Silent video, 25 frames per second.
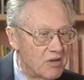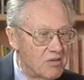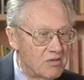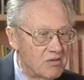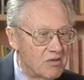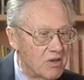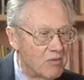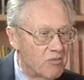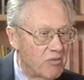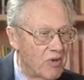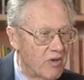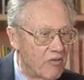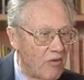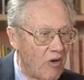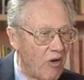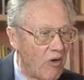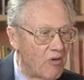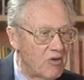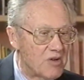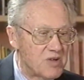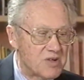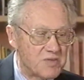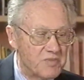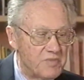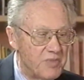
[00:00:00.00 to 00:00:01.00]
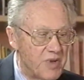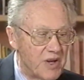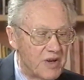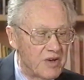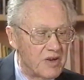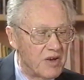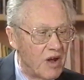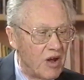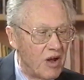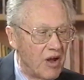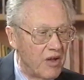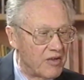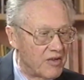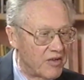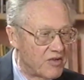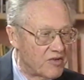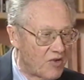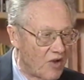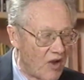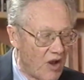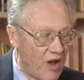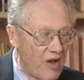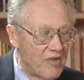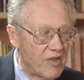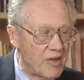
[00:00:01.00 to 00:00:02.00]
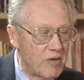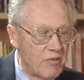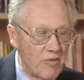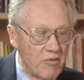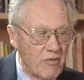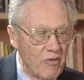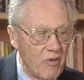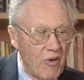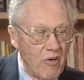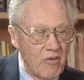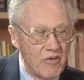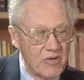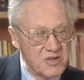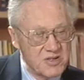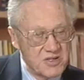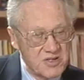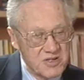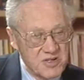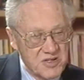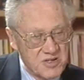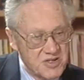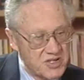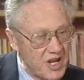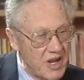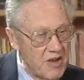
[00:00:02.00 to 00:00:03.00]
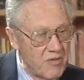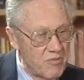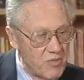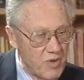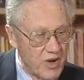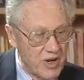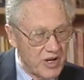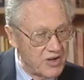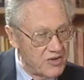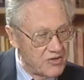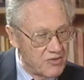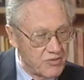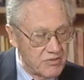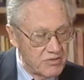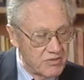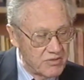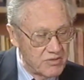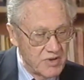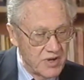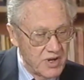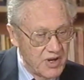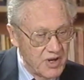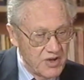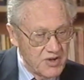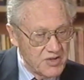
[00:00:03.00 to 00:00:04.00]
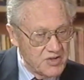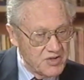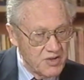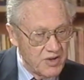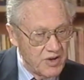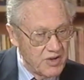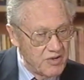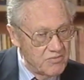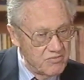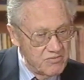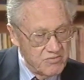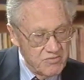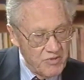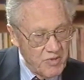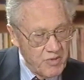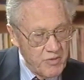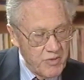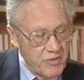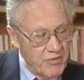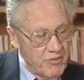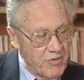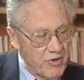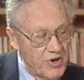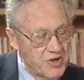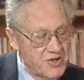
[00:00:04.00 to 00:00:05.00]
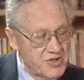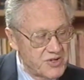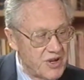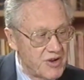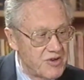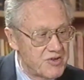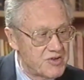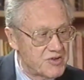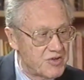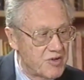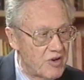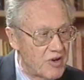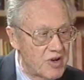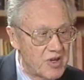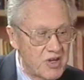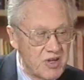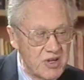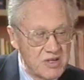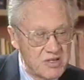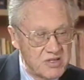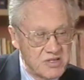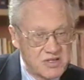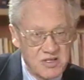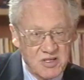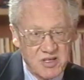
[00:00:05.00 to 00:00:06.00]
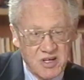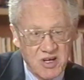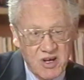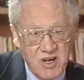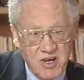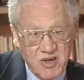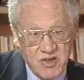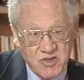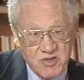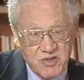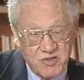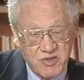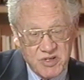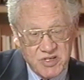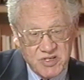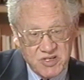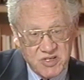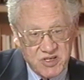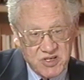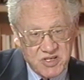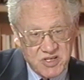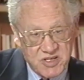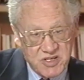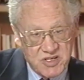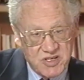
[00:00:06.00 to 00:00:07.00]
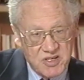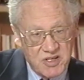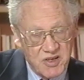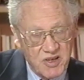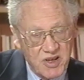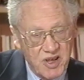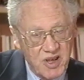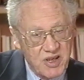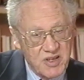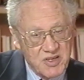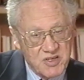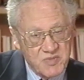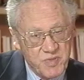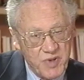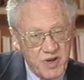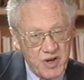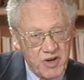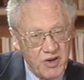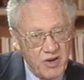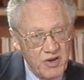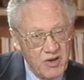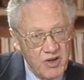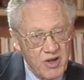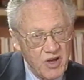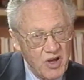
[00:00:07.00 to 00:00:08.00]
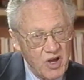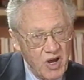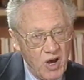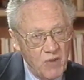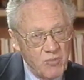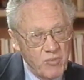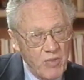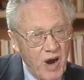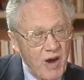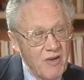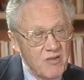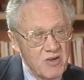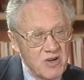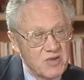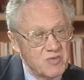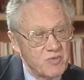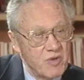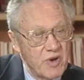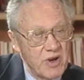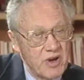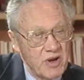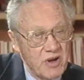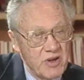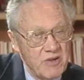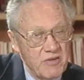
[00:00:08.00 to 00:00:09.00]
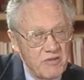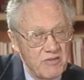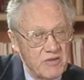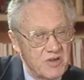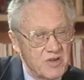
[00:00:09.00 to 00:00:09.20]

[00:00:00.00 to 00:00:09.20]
And we've always been on the tithing. We've always saved money, too. So we've been very generous to our kids. So it's been a marvelous way to live.